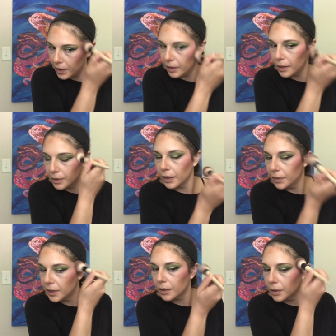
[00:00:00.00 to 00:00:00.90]
Yourself,
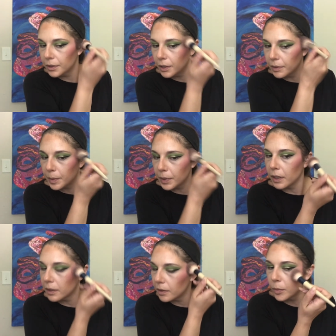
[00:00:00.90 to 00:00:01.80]
this girl, she always put
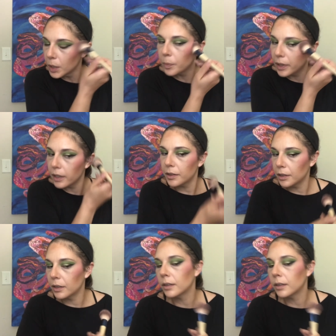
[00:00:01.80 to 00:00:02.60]
on so much blush.